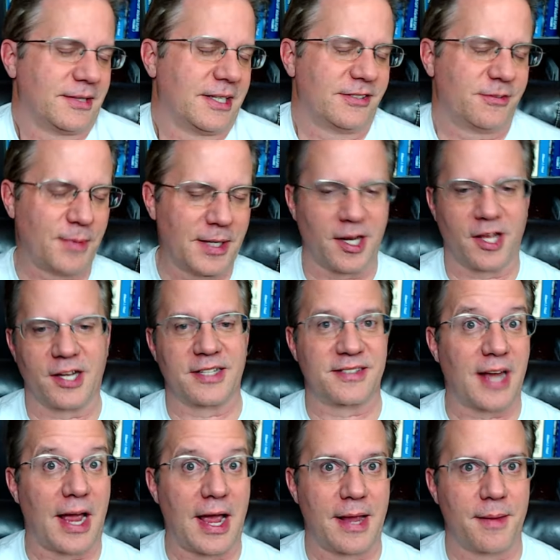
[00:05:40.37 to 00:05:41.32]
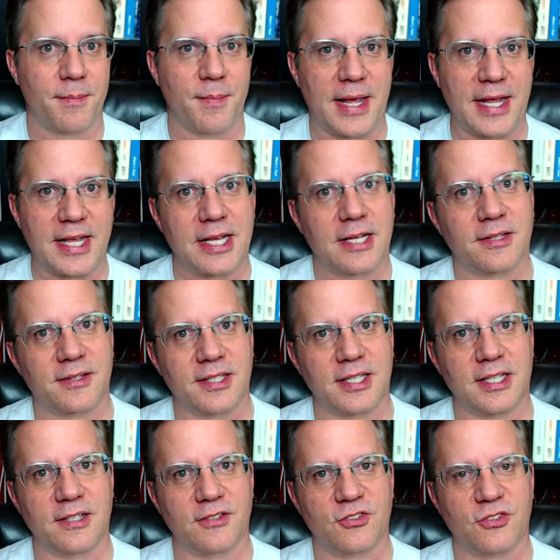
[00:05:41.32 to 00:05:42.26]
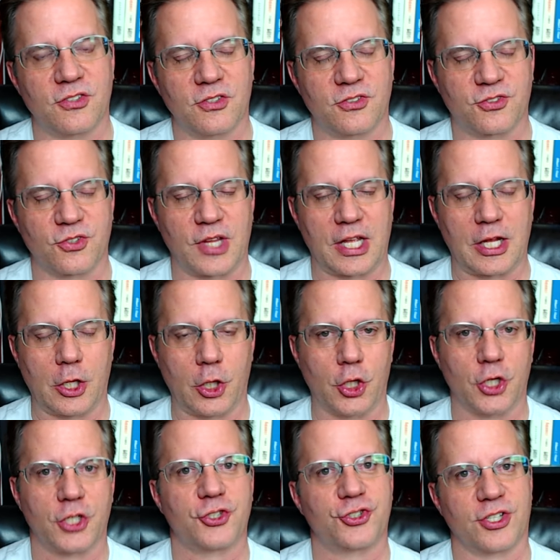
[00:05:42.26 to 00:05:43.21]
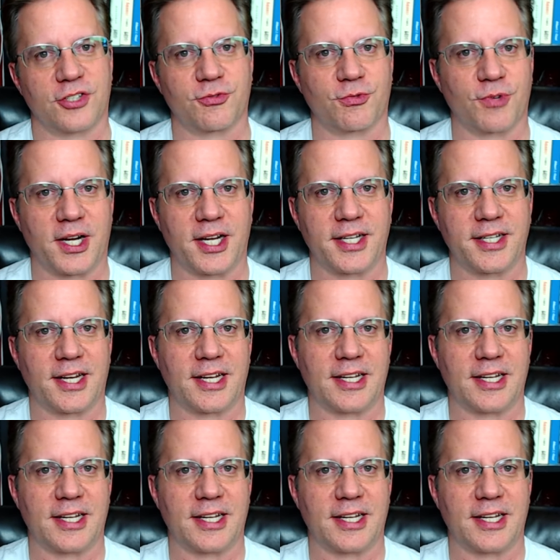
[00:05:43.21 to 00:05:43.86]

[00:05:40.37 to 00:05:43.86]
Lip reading: I spend a lot of time making things so they look just right.